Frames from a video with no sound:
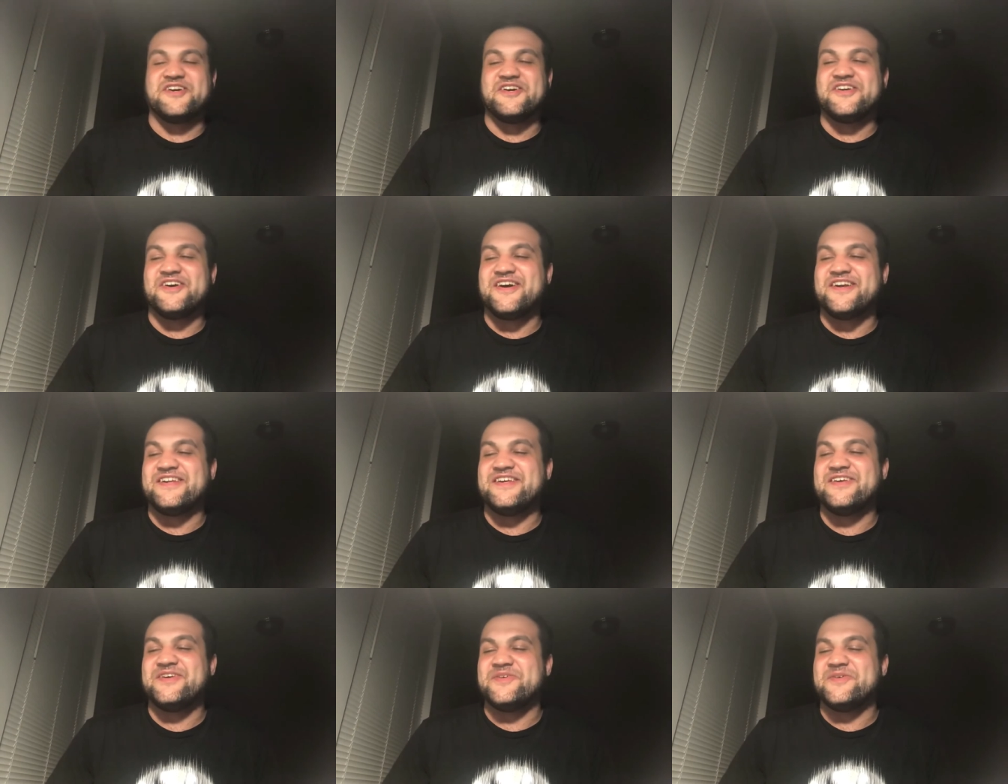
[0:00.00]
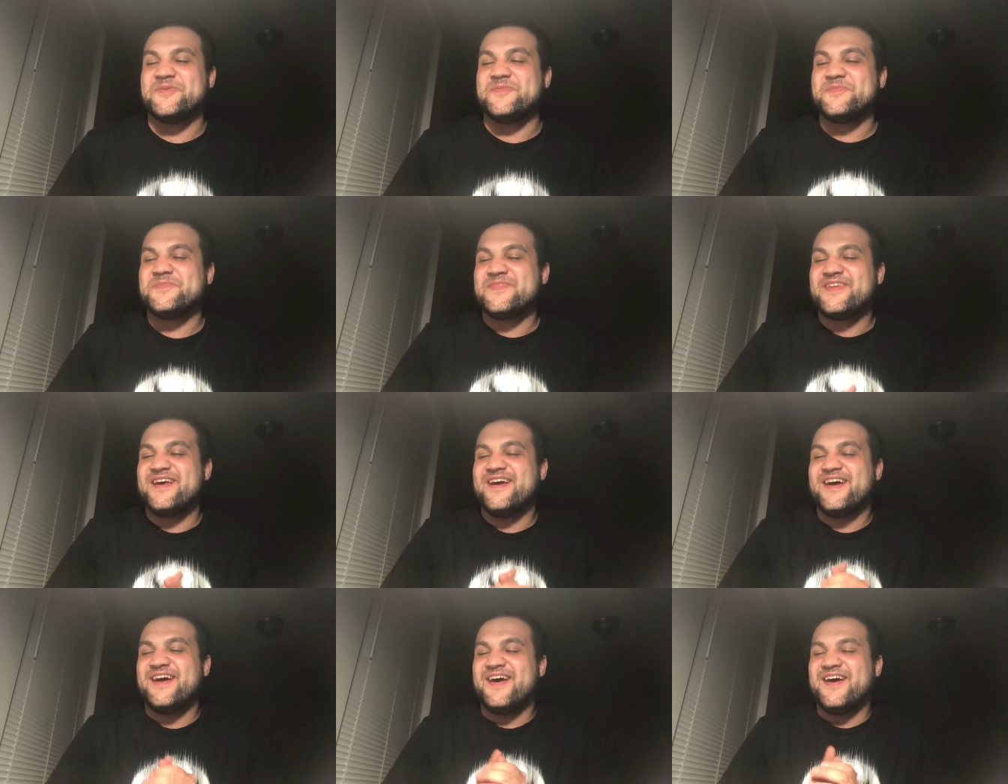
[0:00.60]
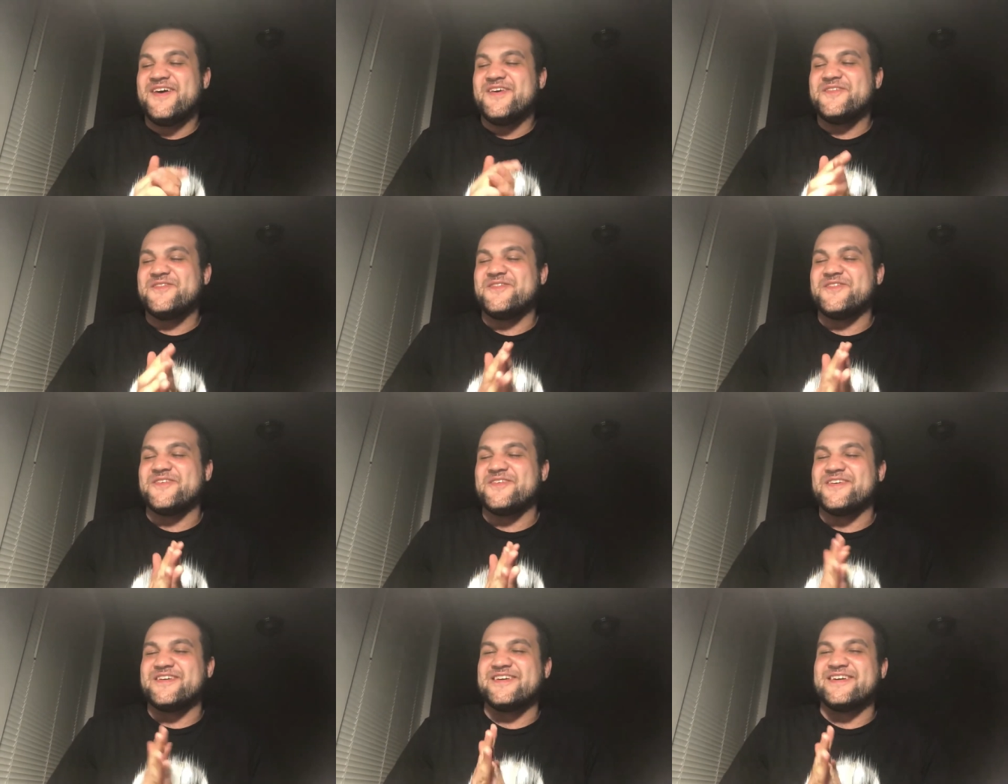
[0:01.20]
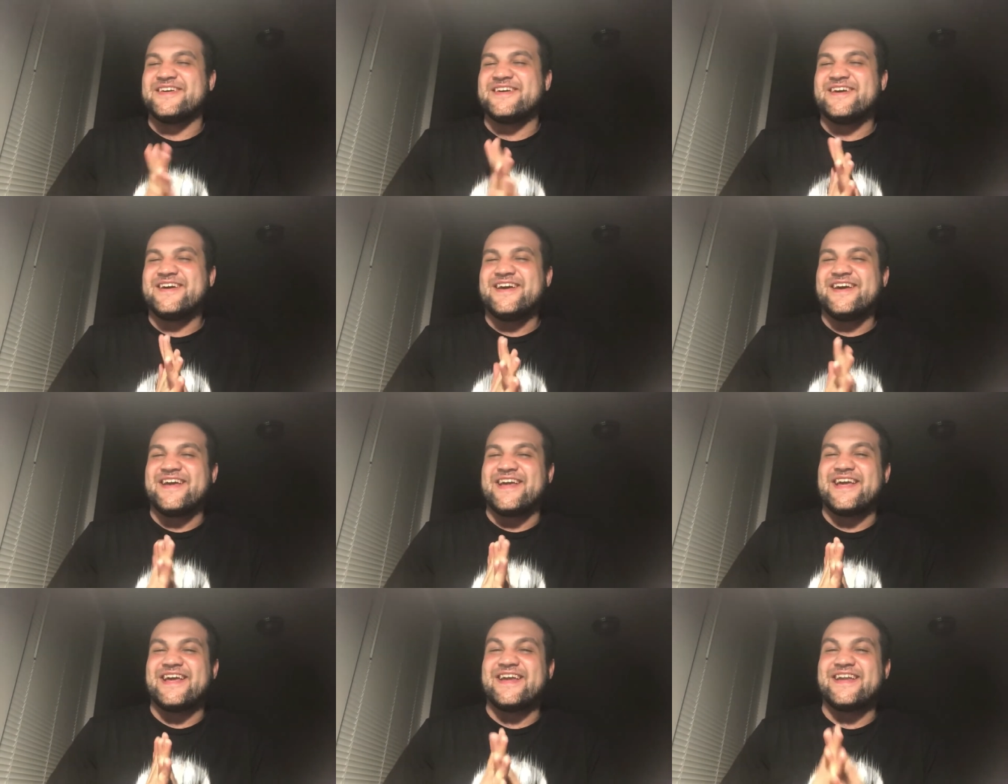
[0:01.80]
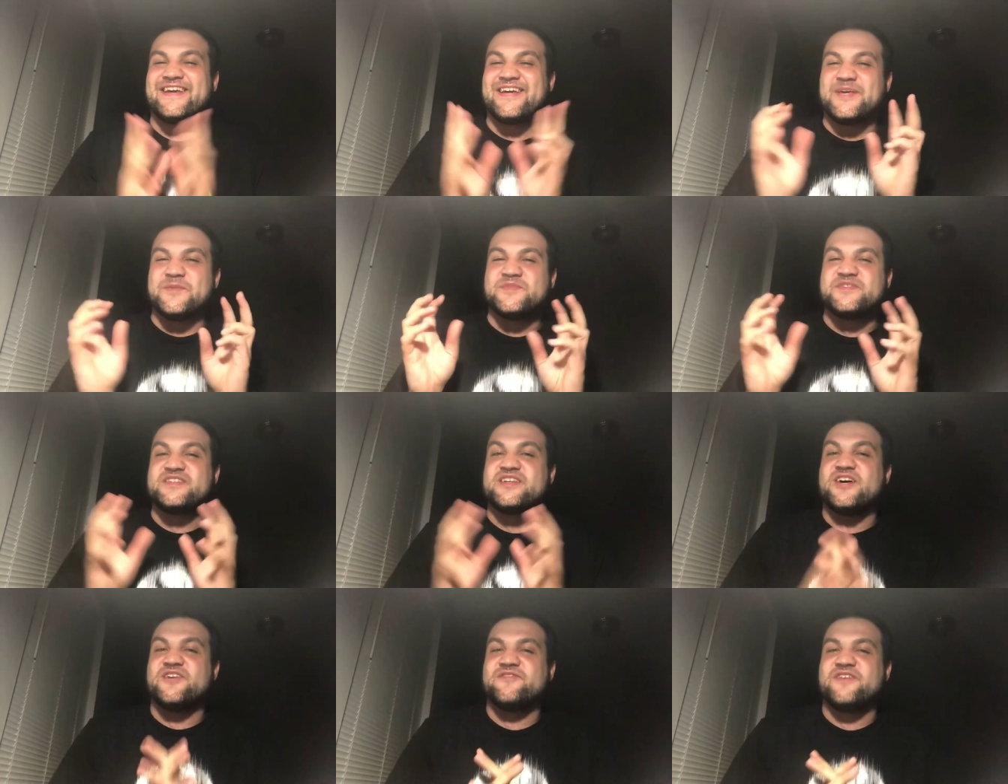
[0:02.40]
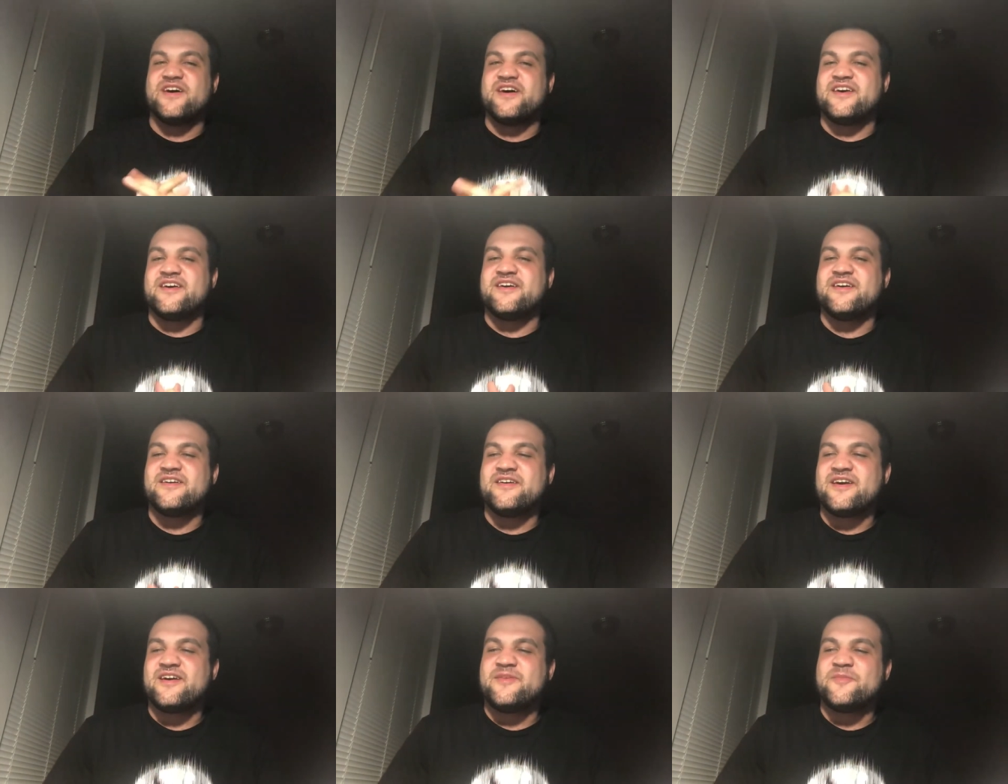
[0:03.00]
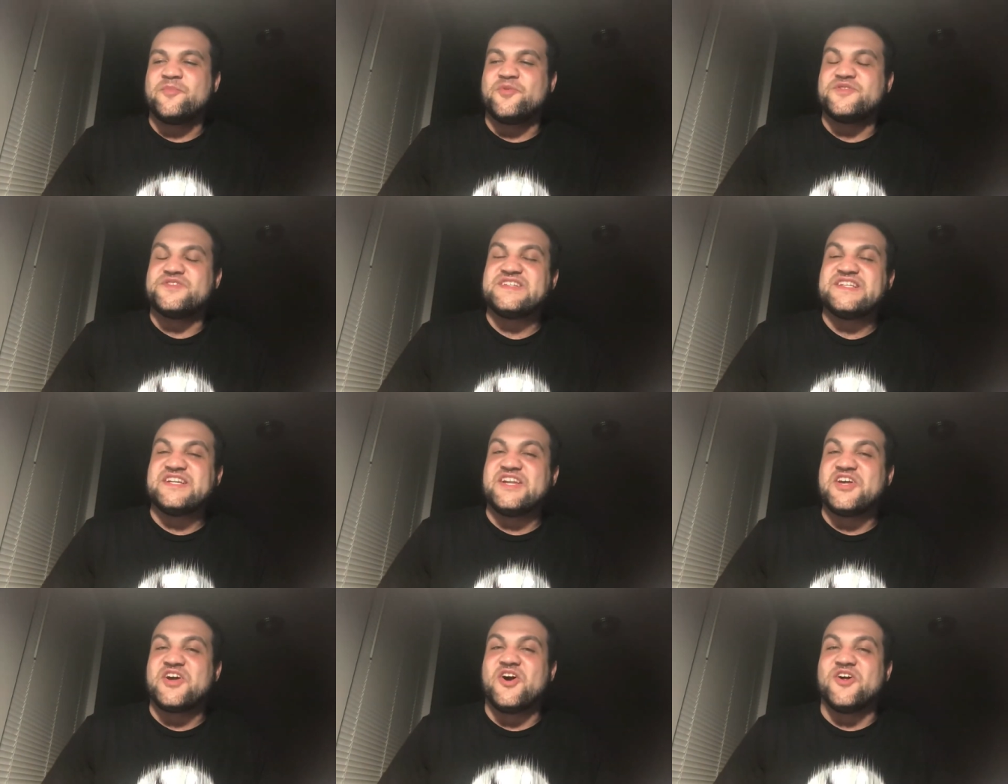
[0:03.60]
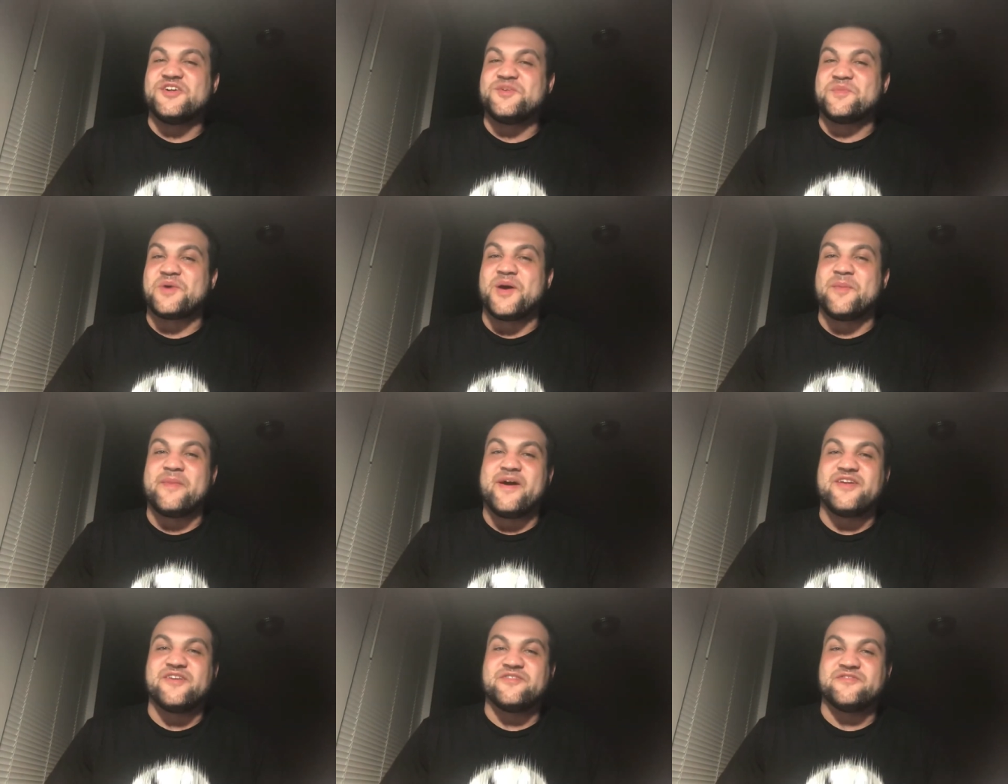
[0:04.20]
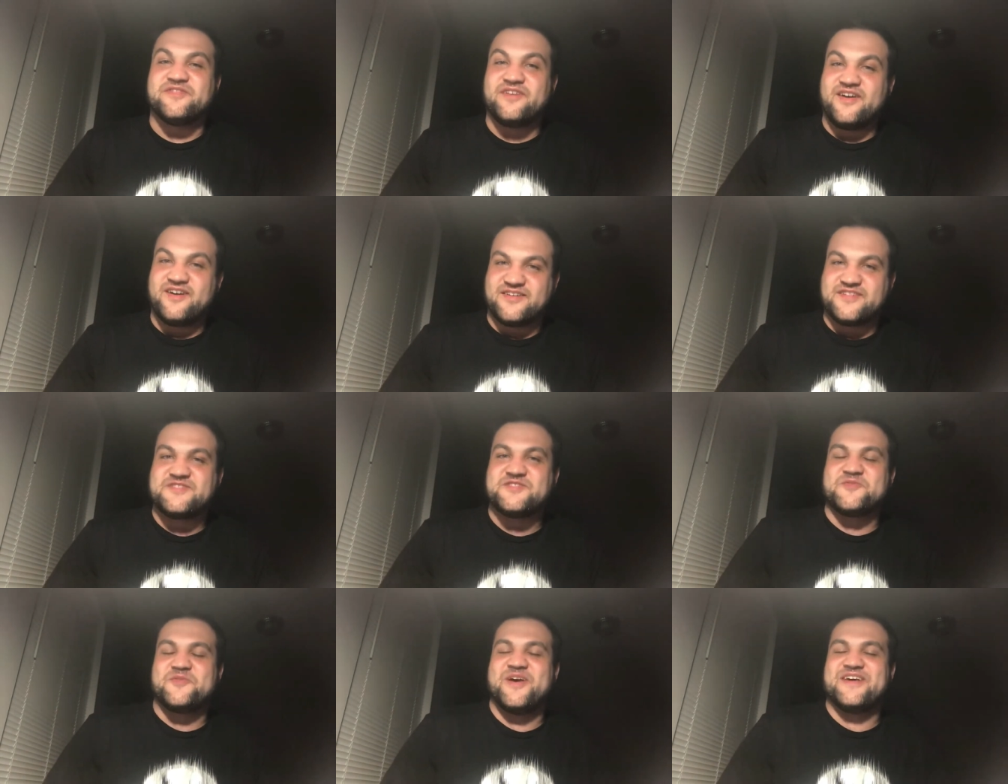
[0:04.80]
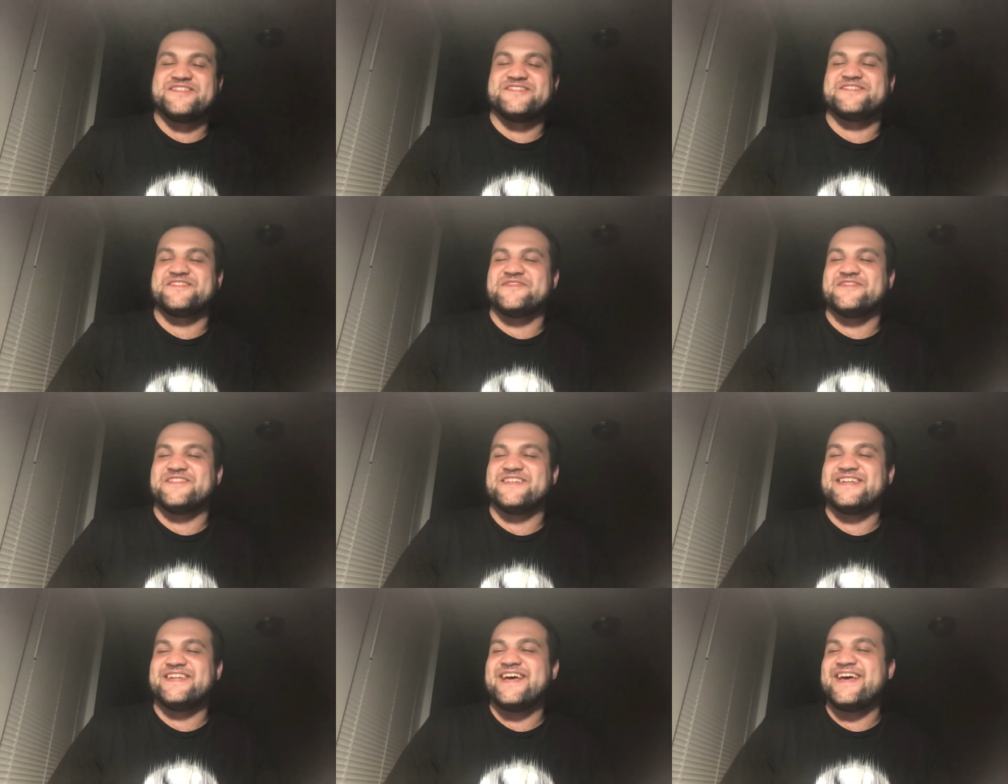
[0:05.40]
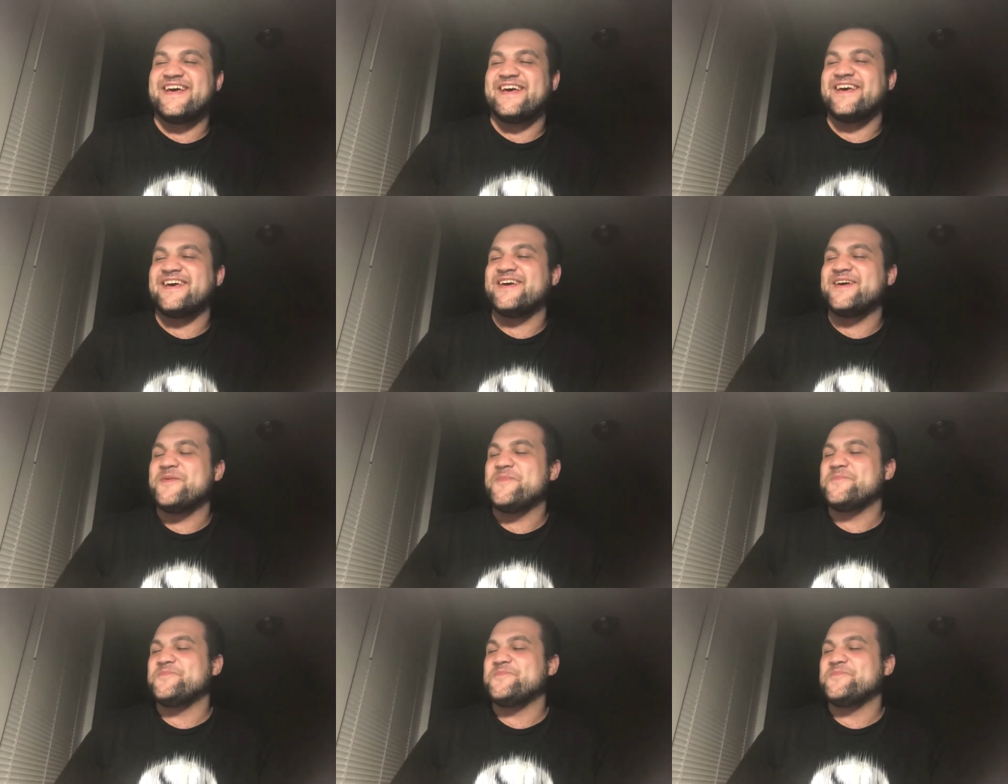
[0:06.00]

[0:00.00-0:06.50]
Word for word: good on him for uh, getting himself. I proceeded to call him Commander Fox the rest of the day.